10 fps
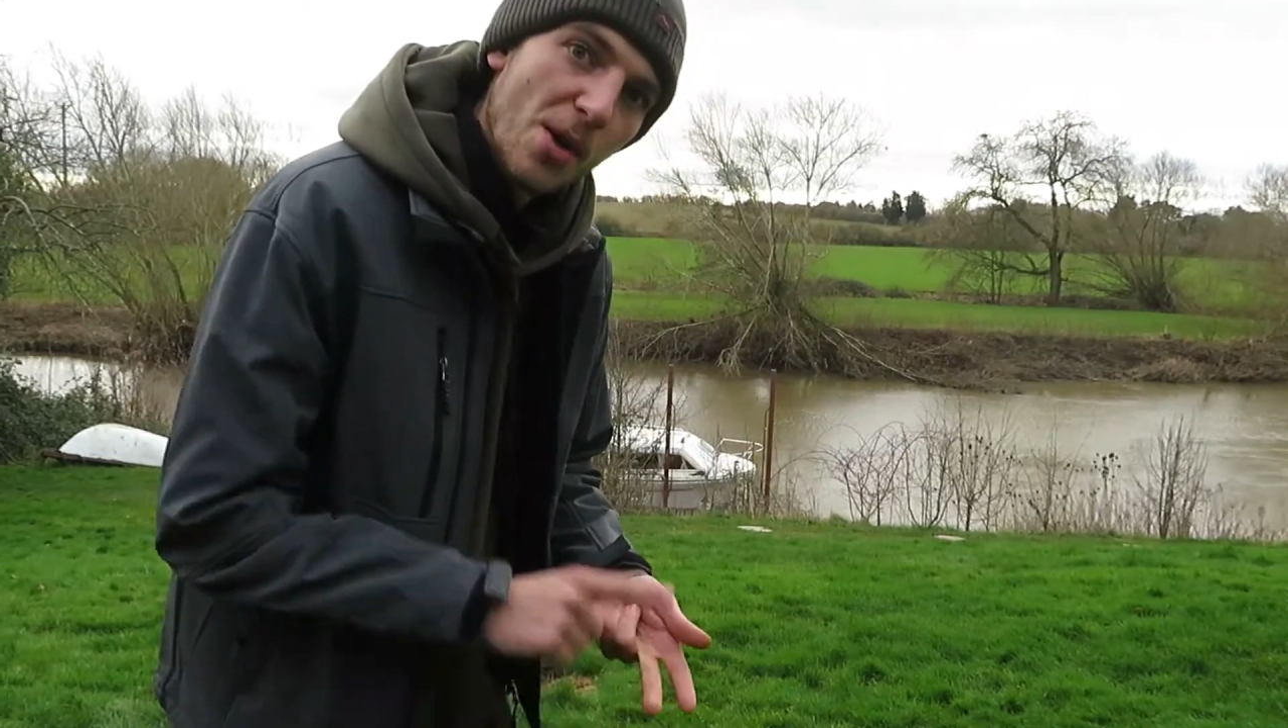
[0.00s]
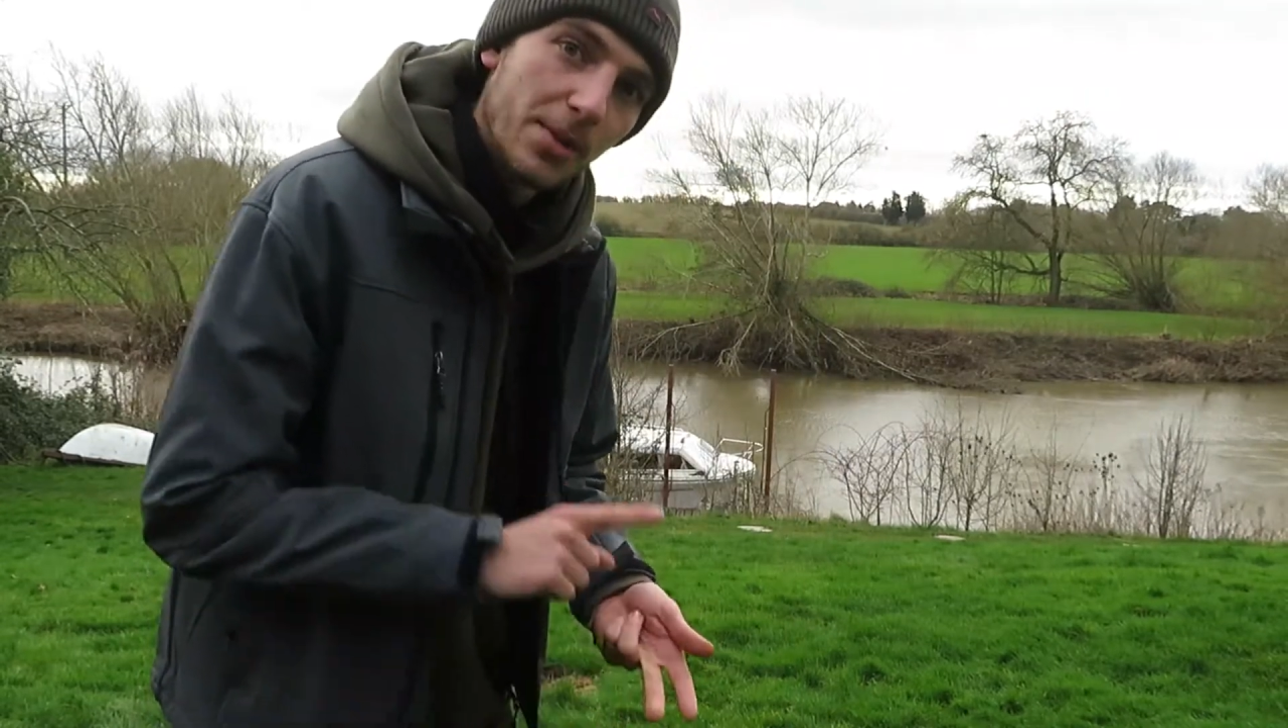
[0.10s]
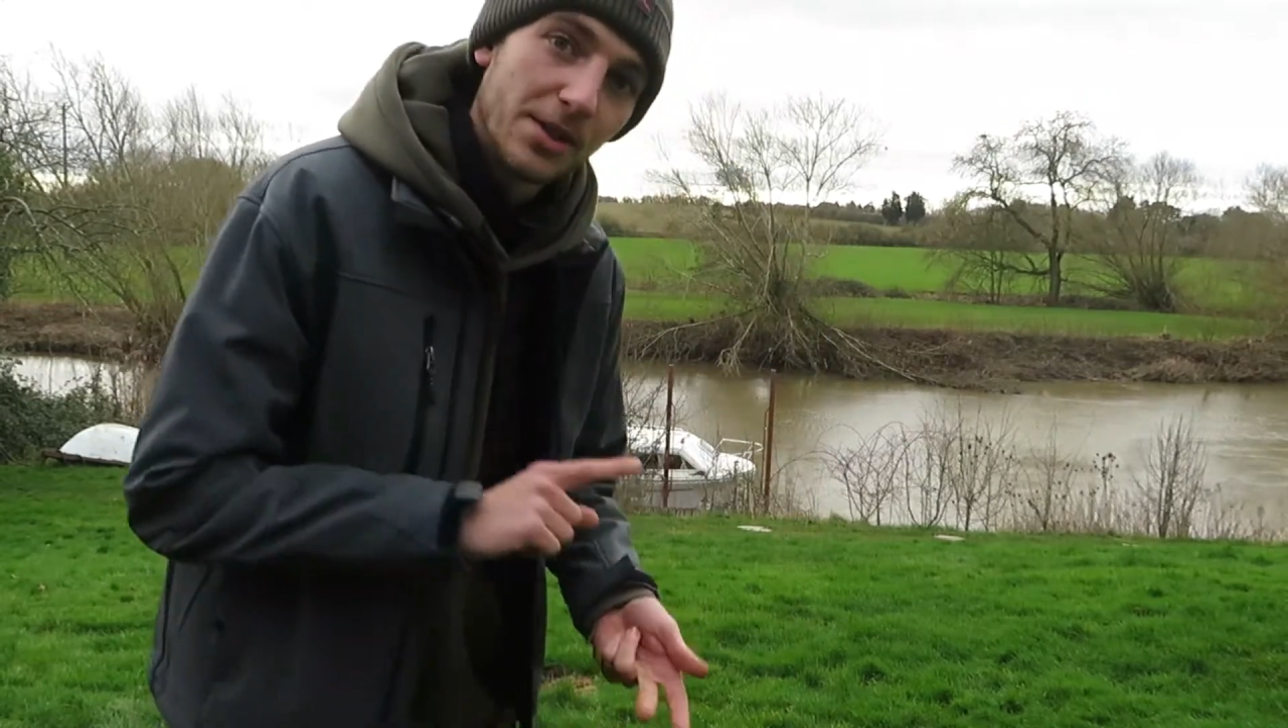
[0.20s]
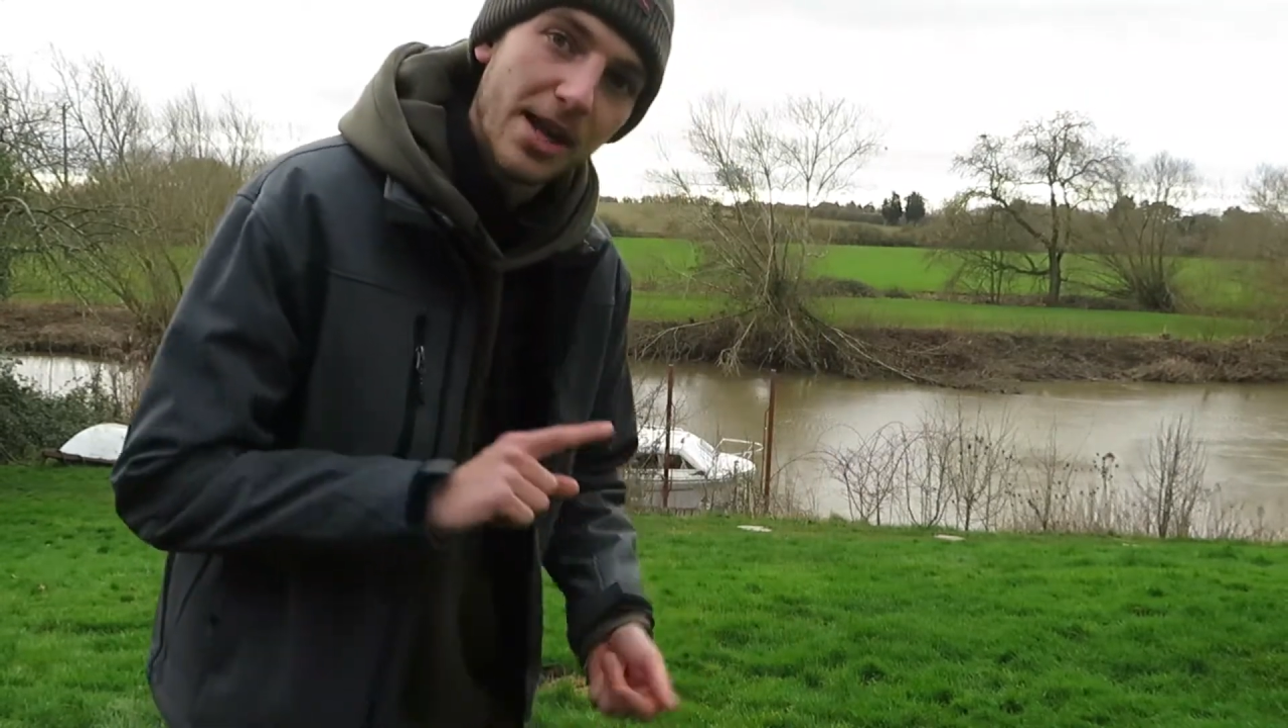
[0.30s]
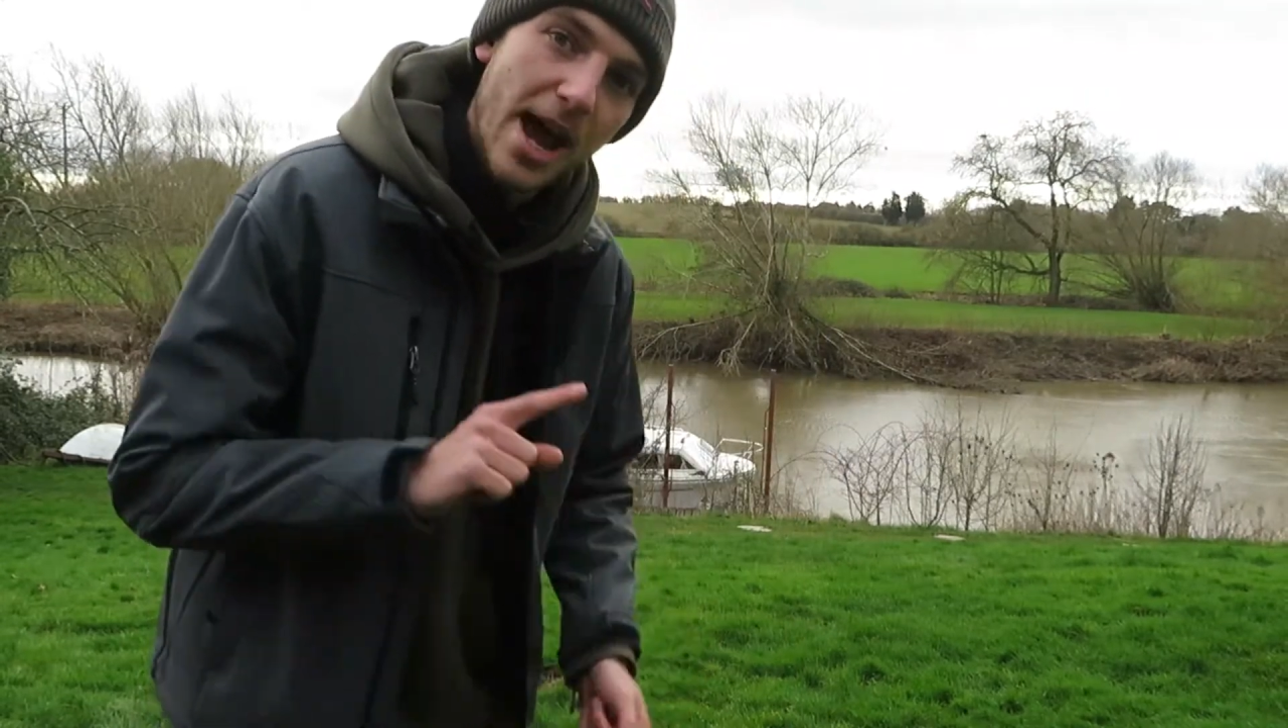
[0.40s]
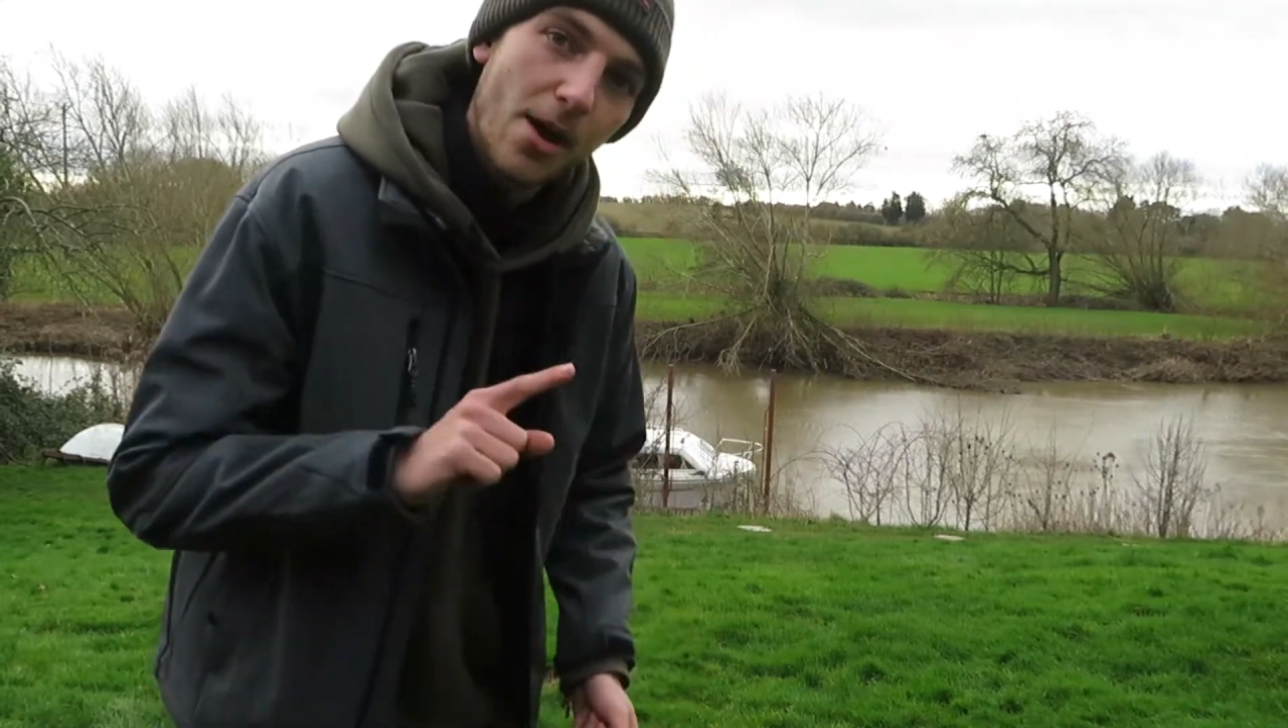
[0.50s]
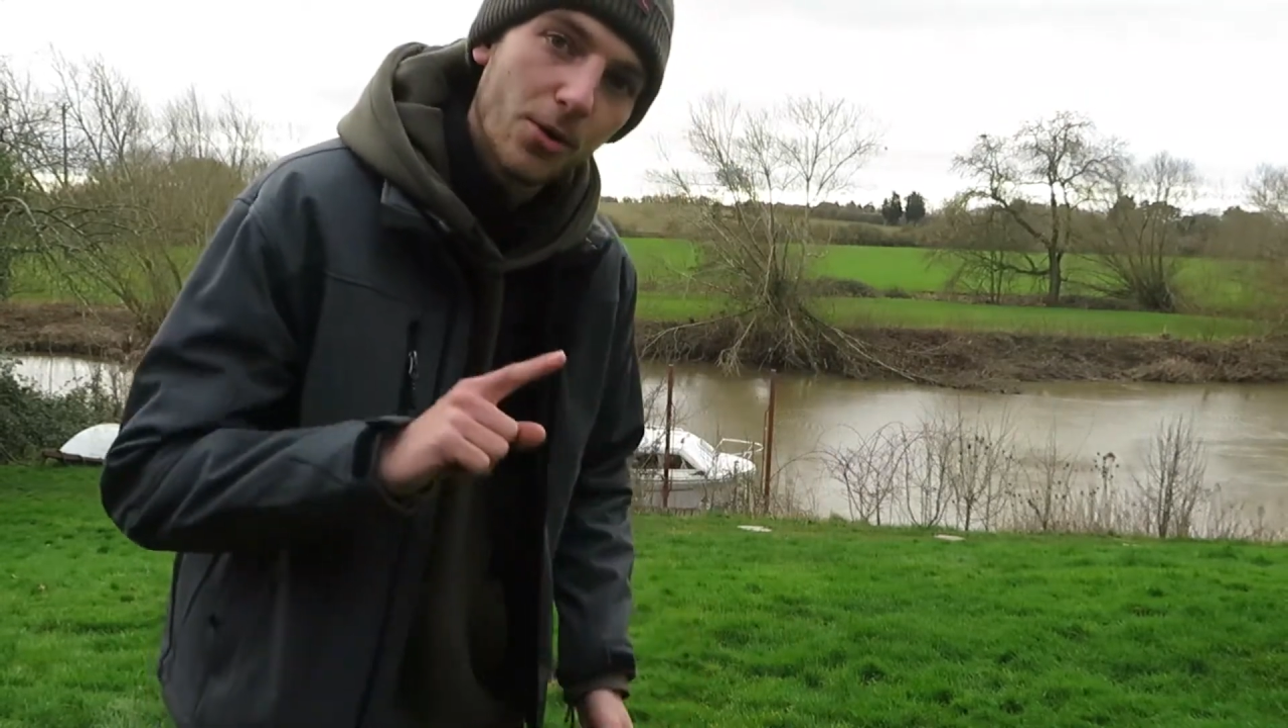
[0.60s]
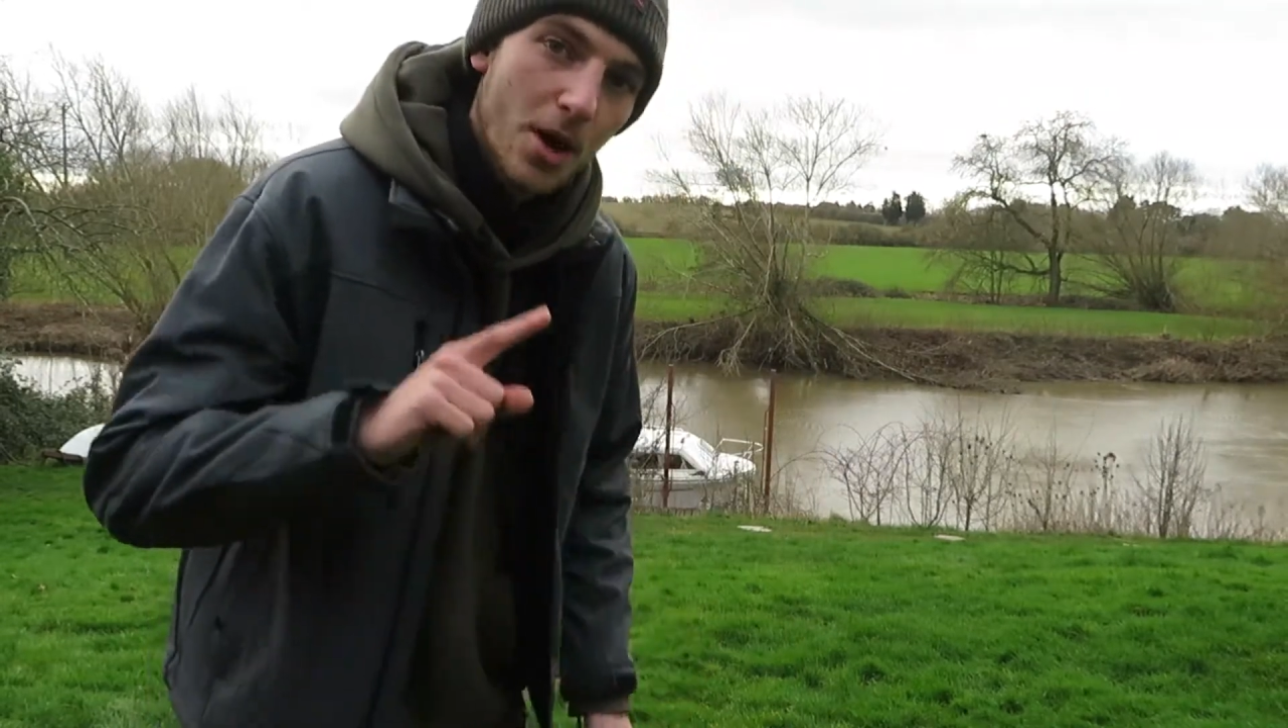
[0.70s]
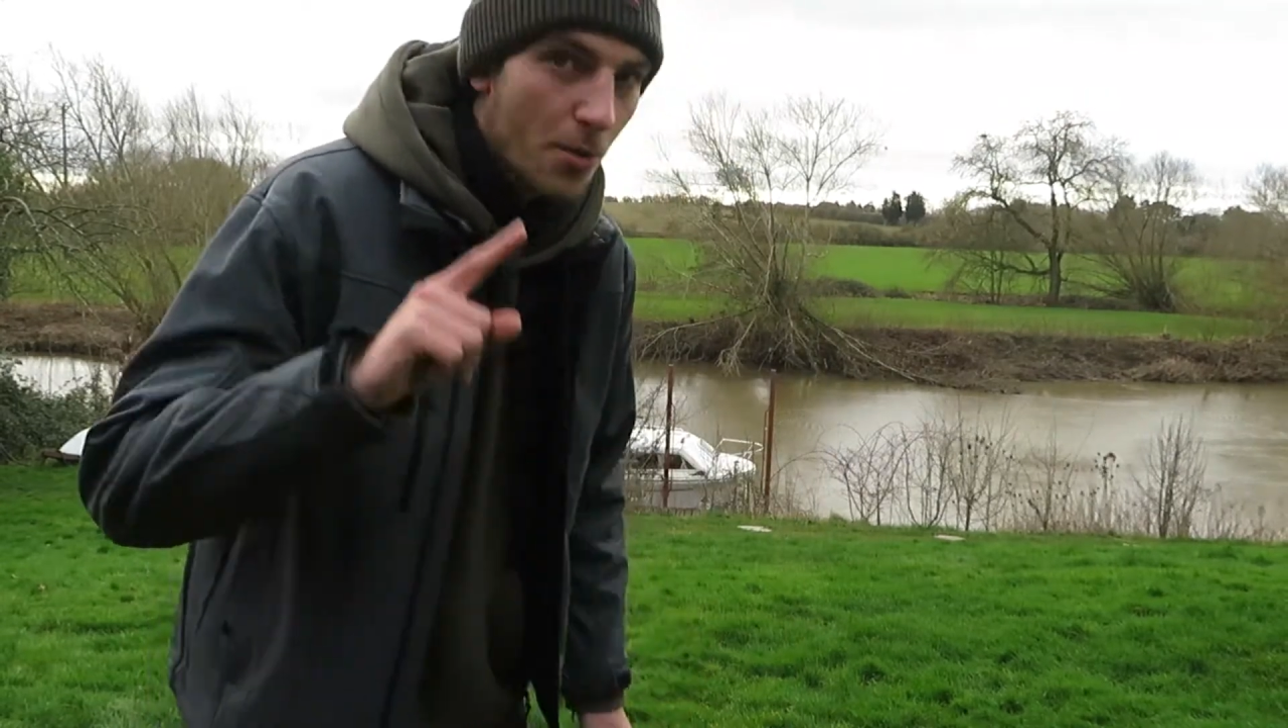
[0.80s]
but now